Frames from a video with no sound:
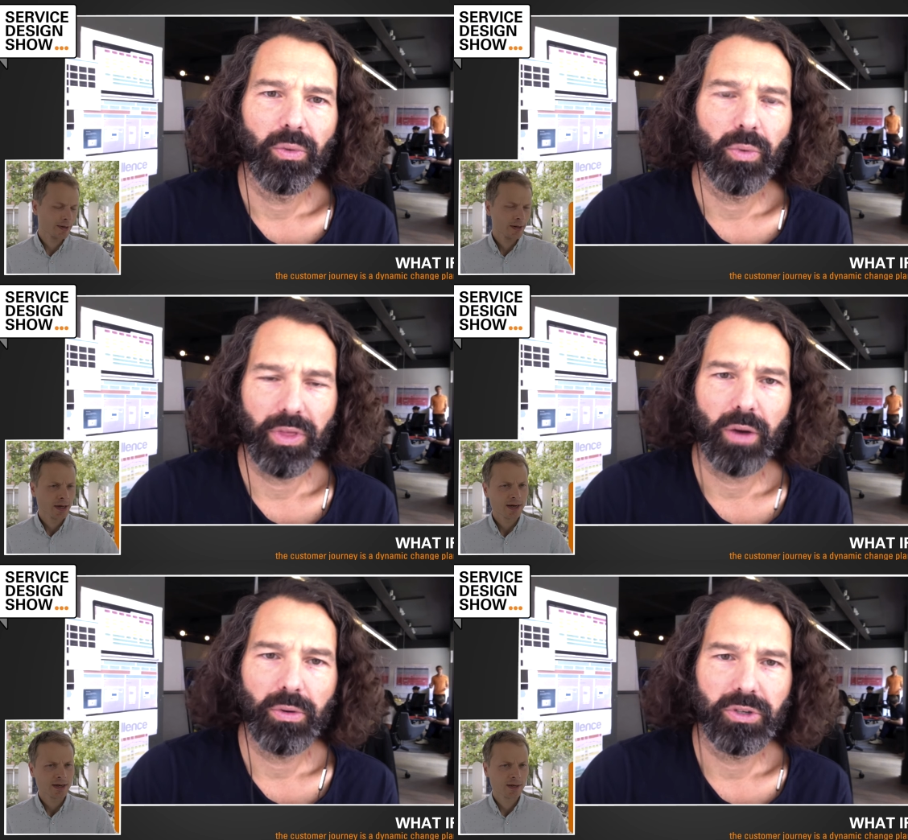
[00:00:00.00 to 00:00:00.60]

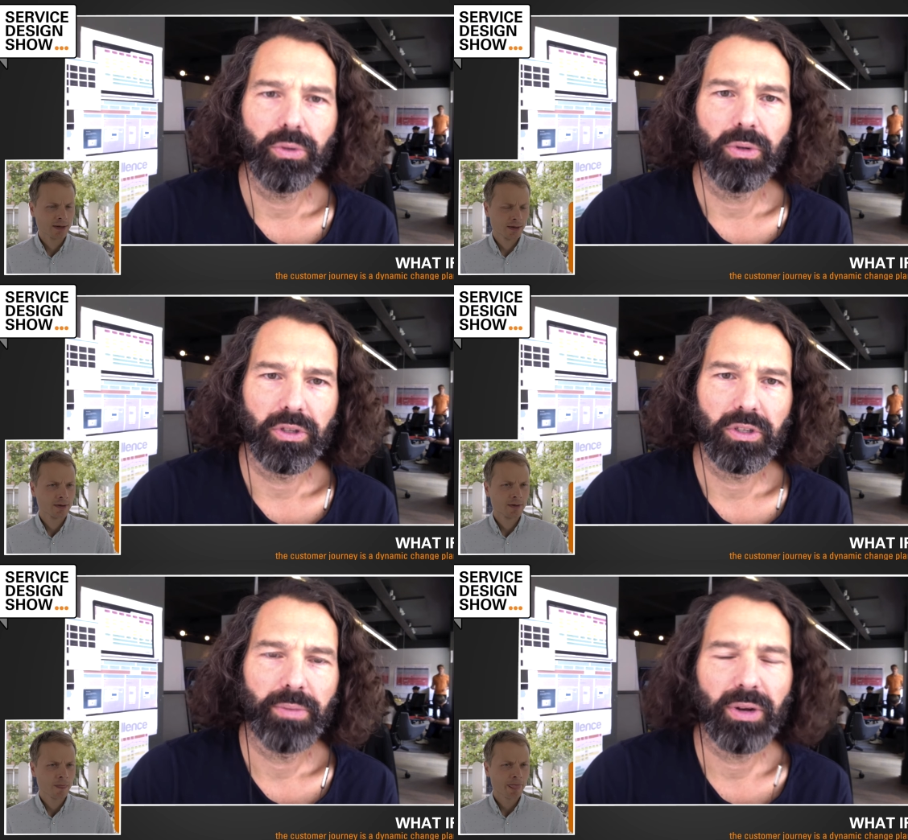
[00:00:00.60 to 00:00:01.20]
Speaker 1: with our
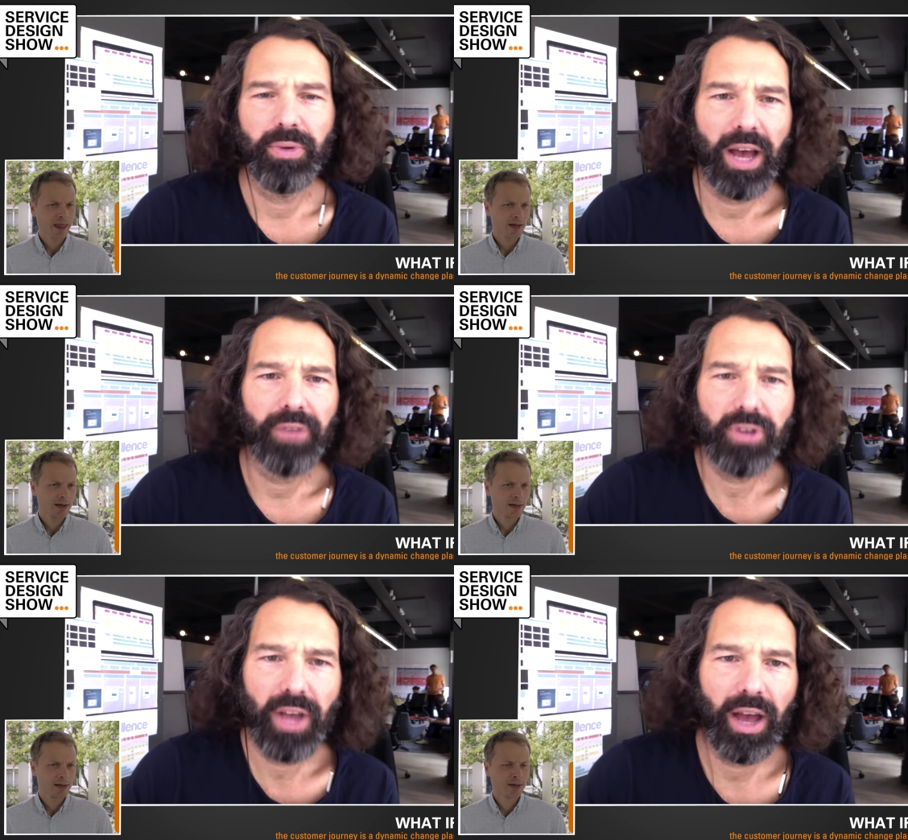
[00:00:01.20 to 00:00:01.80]
tools. But we
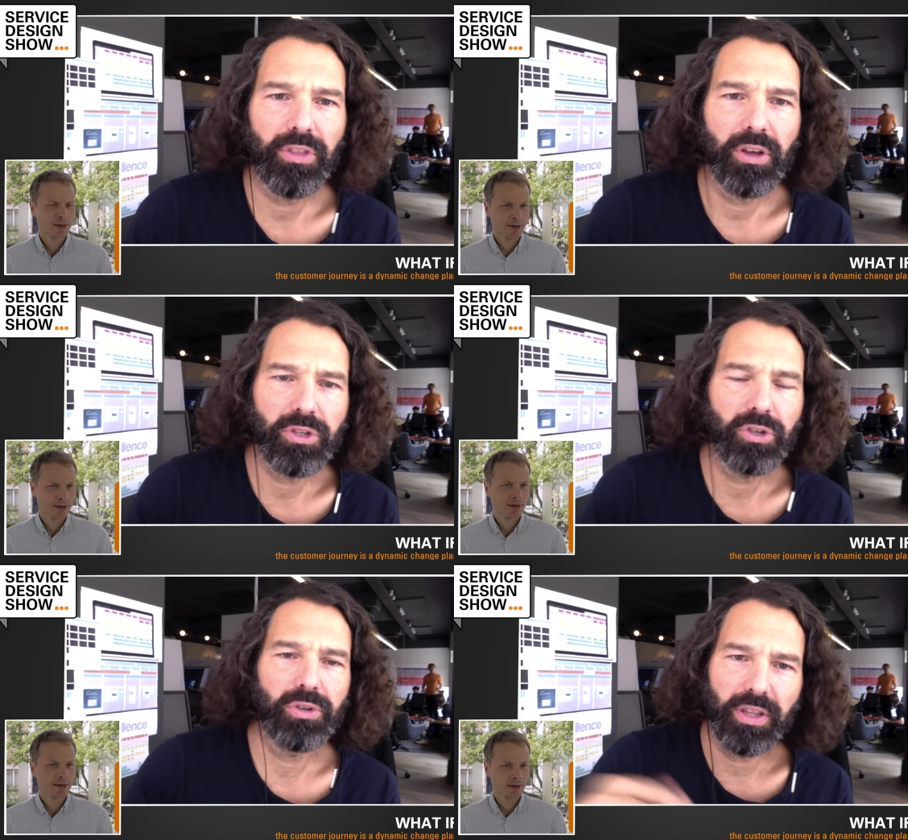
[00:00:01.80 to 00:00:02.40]
have to have
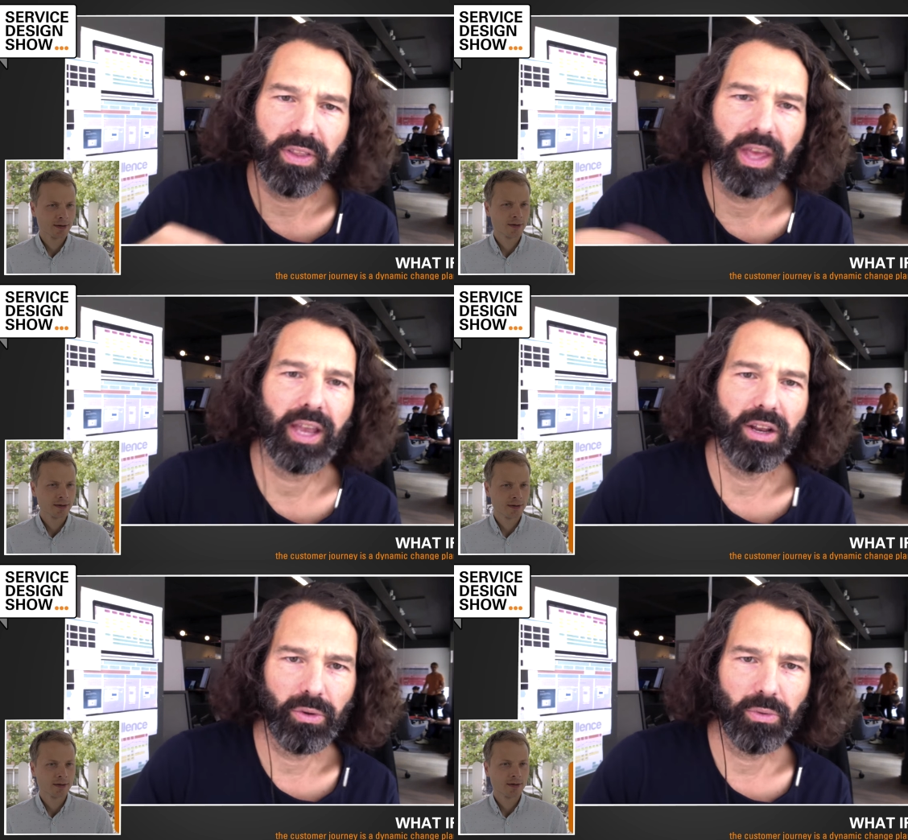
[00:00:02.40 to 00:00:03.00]
those tools so they
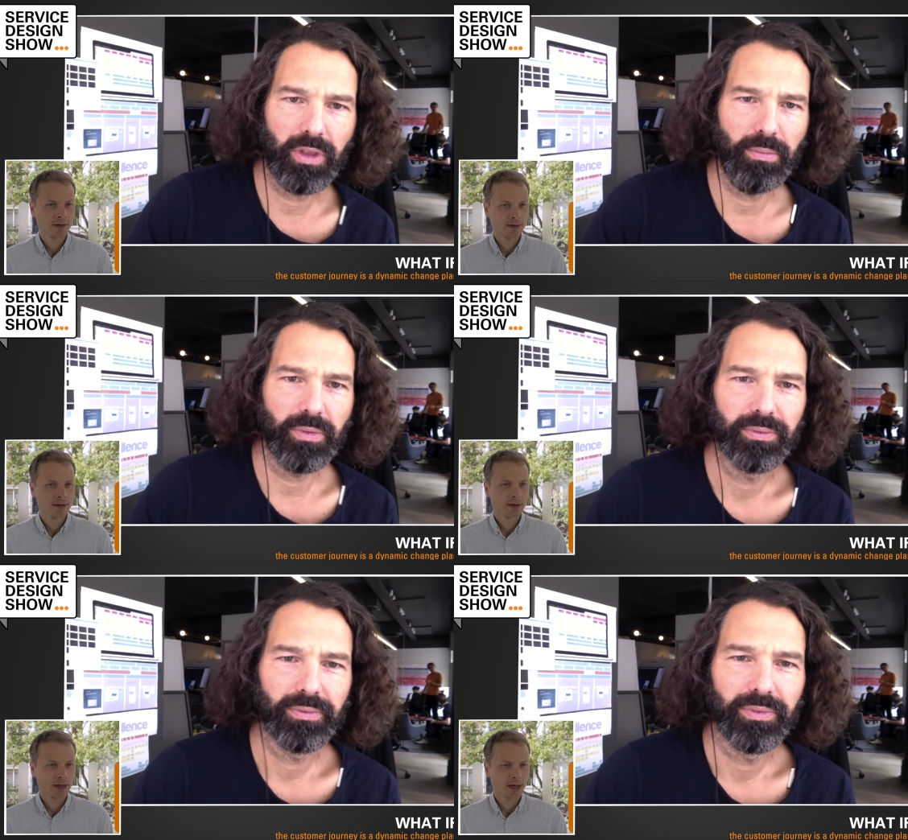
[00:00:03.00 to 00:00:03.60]
can own them.
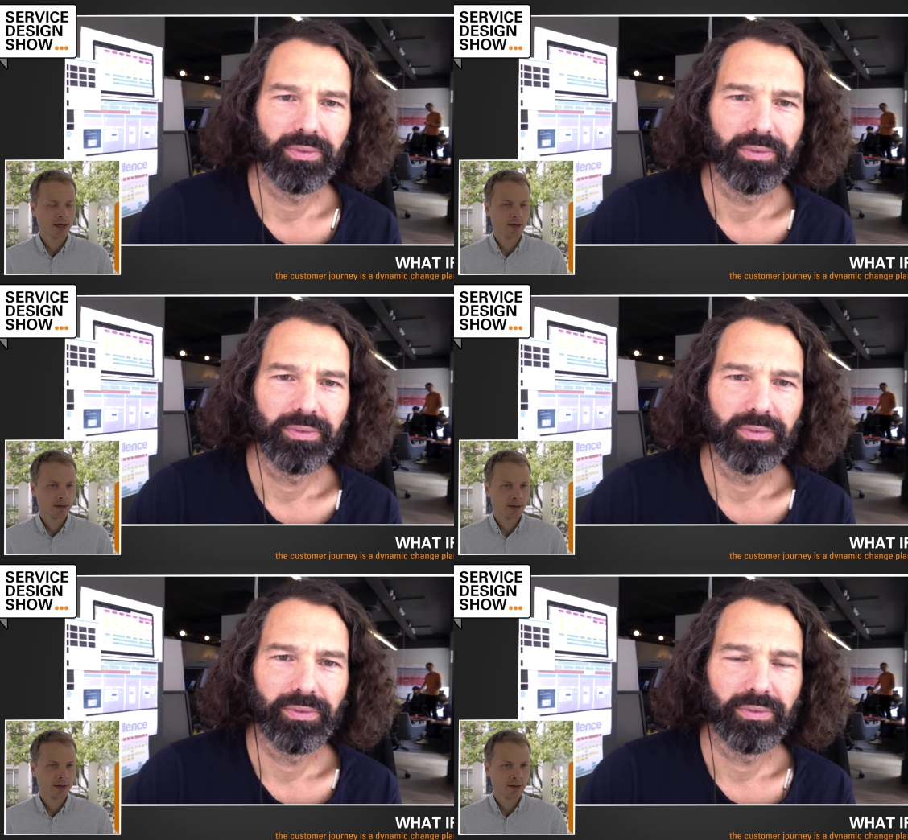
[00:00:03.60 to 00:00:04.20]
Speaker 2: Yeah.
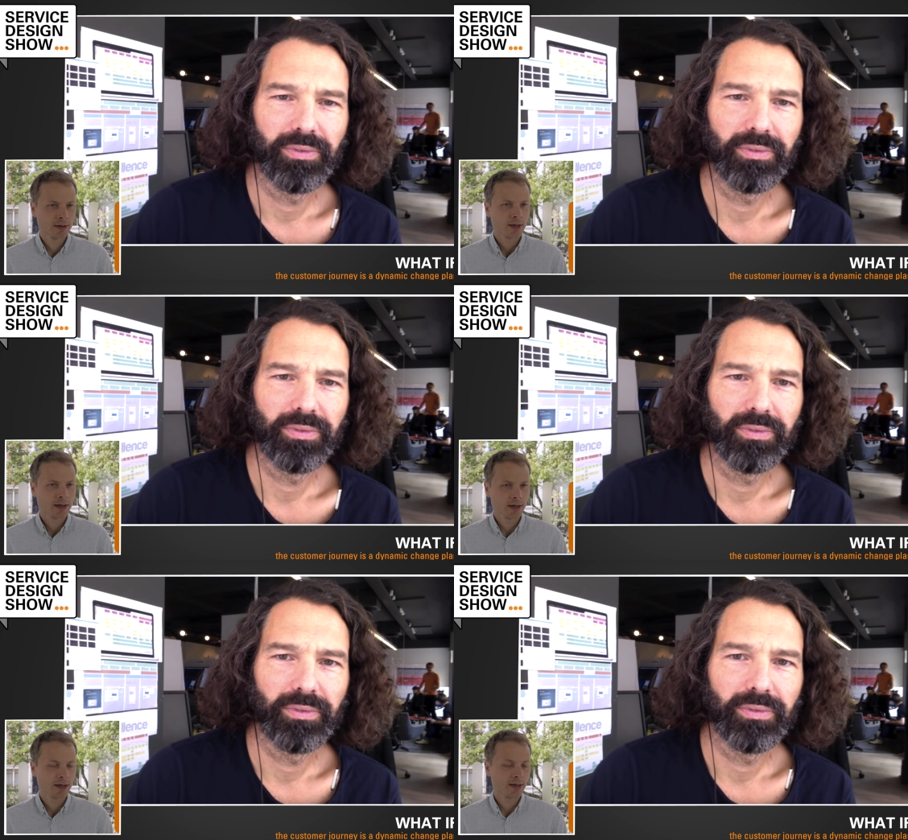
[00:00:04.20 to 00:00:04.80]

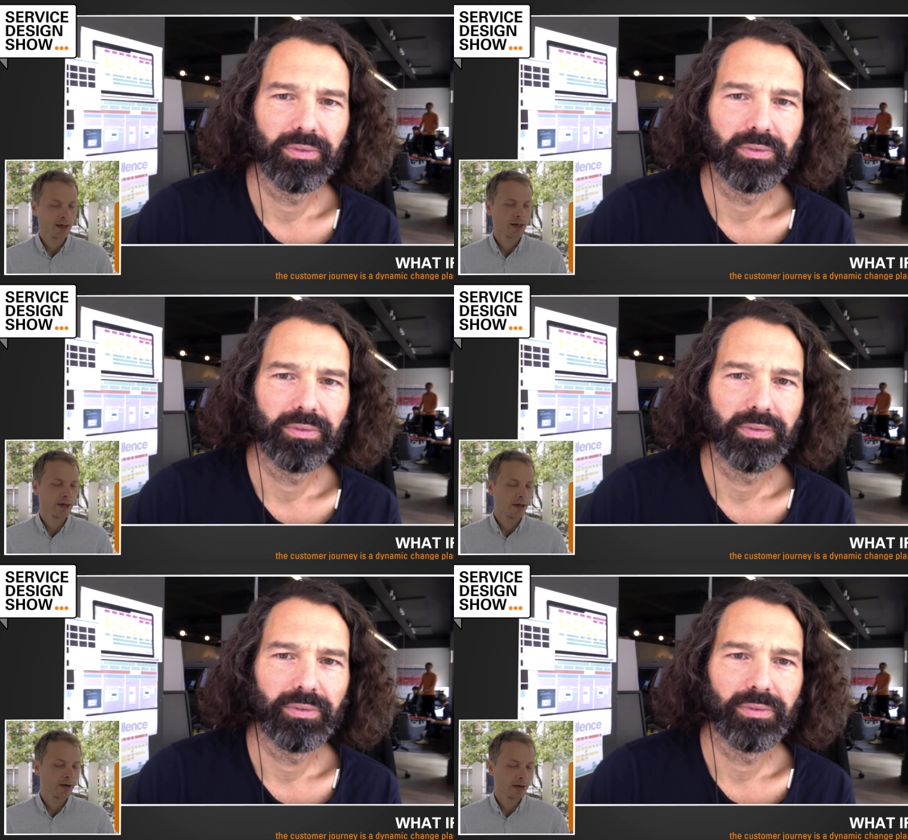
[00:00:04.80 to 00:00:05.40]

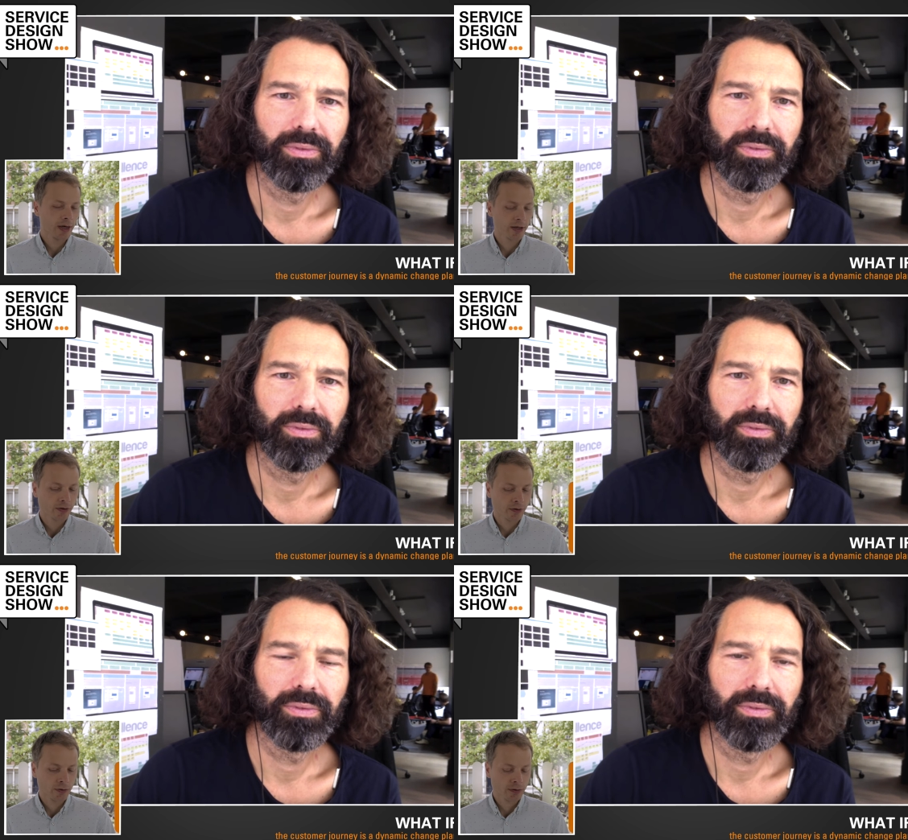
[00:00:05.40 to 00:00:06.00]
and, and
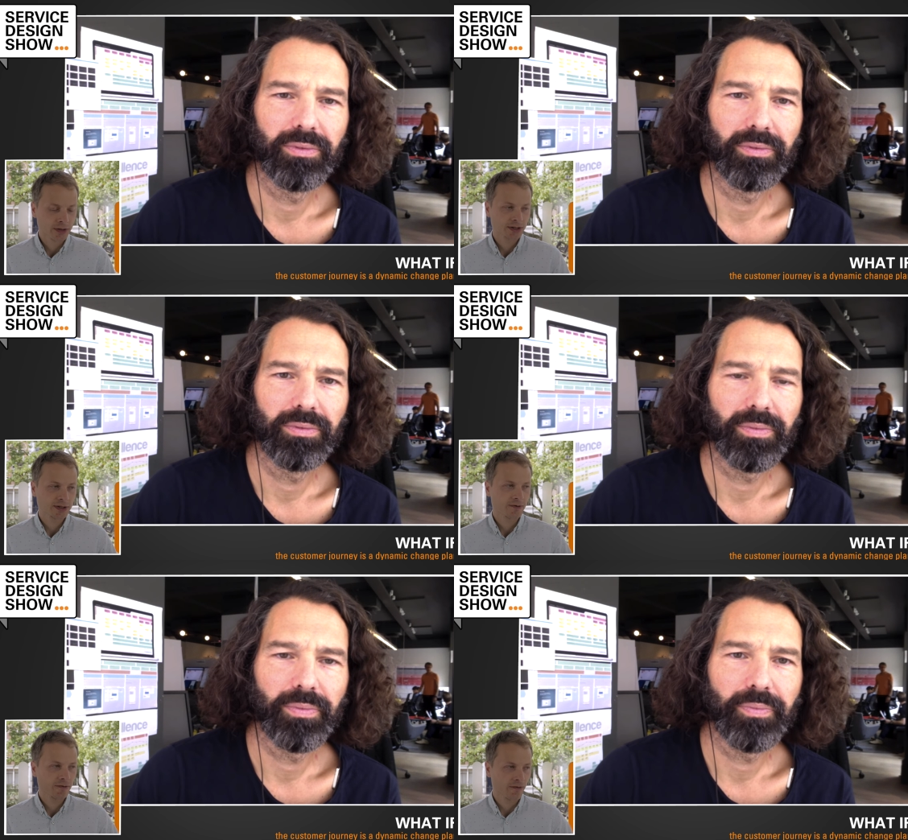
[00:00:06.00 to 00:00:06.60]
the
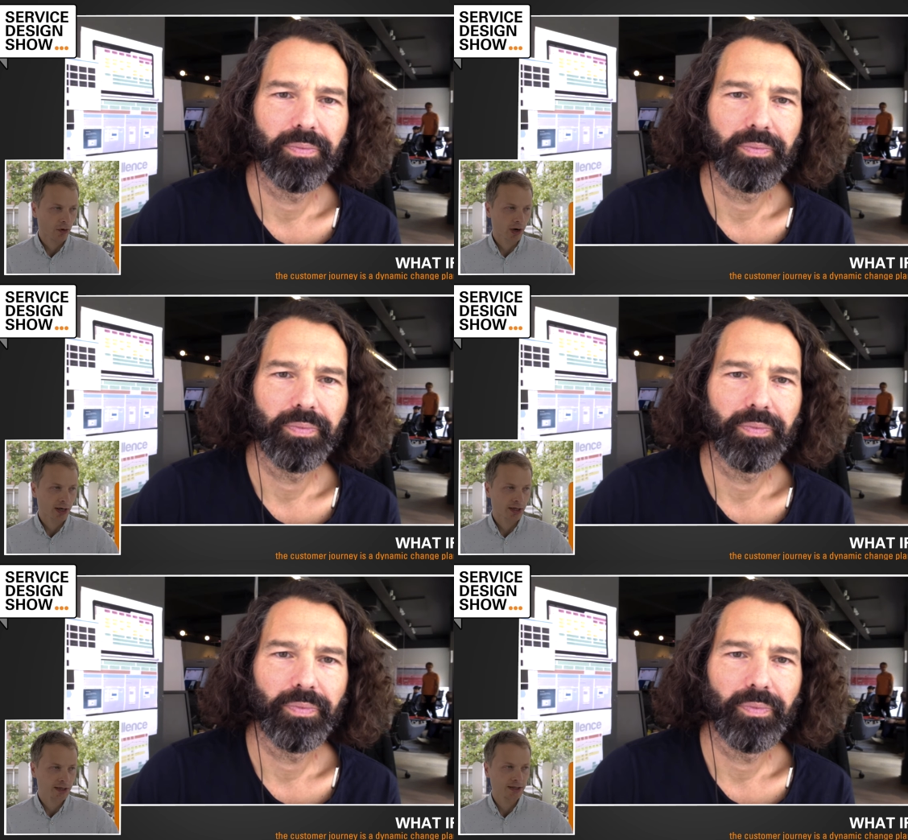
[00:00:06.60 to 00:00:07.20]
tools for
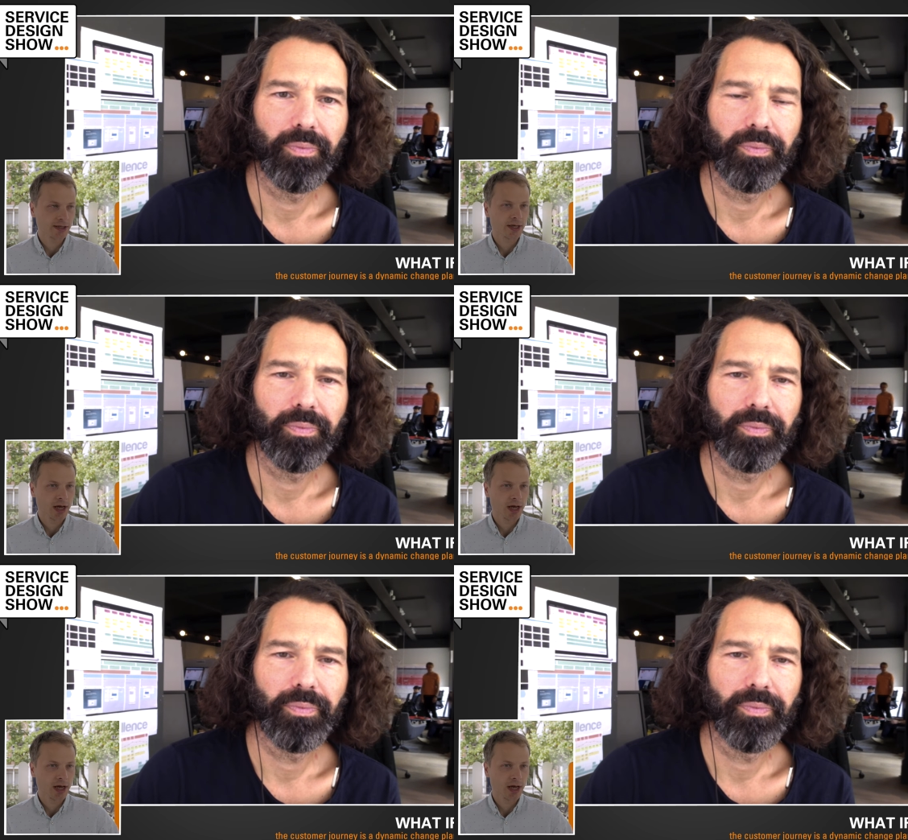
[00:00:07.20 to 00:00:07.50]
us that